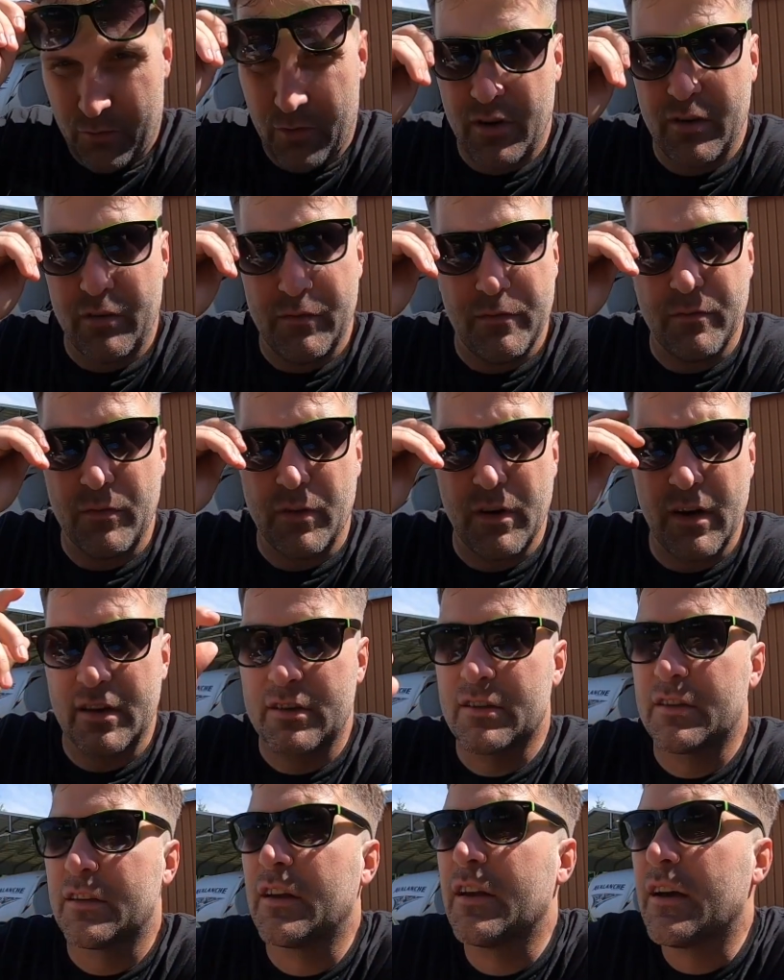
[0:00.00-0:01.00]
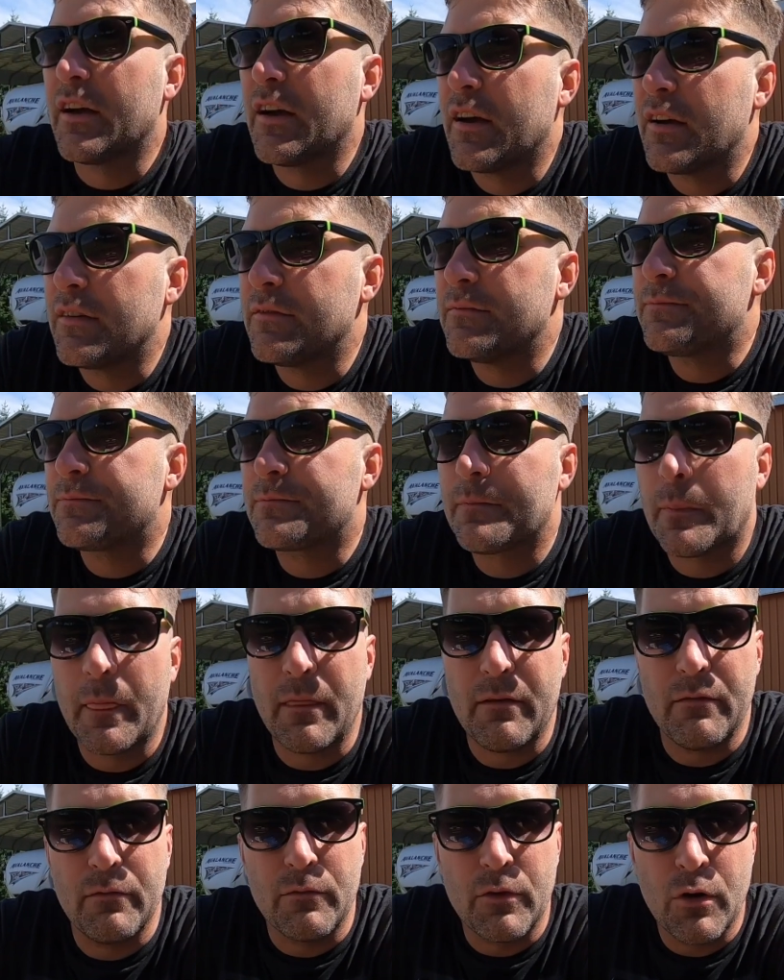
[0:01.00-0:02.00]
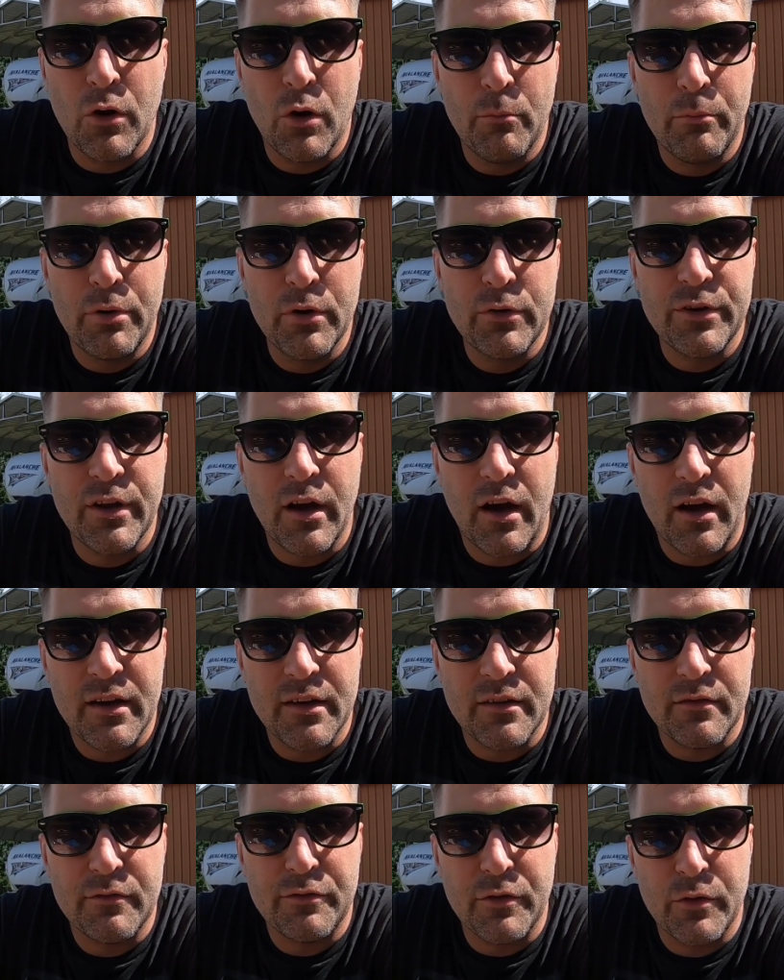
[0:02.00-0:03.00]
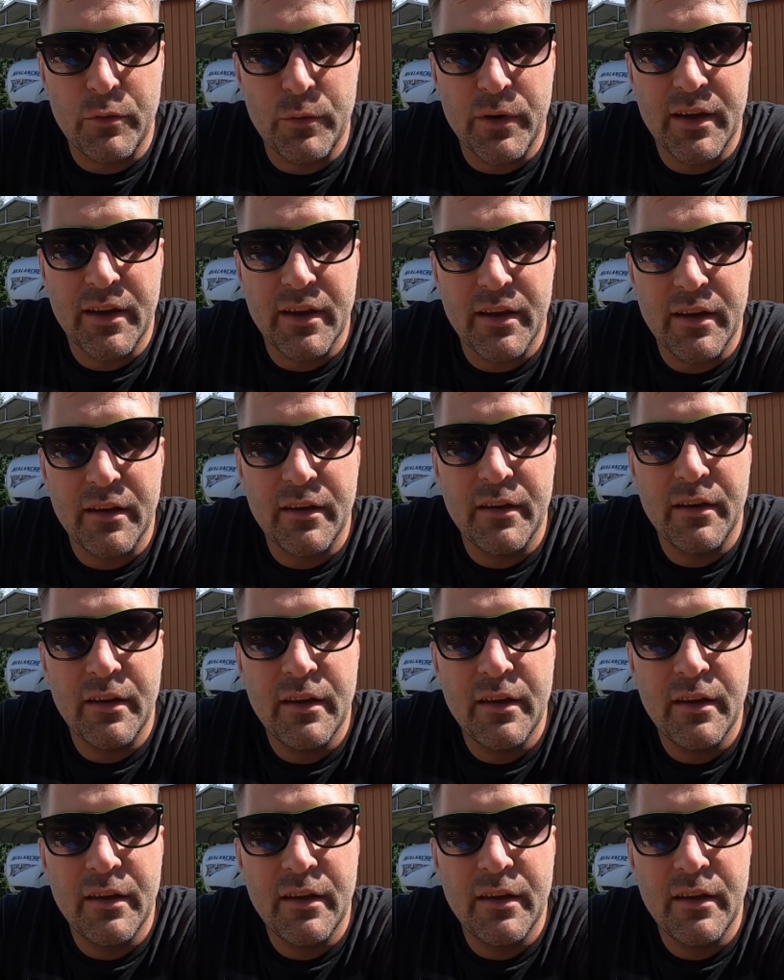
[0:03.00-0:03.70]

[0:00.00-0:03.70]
one, we're actually going boondocking for the weekend.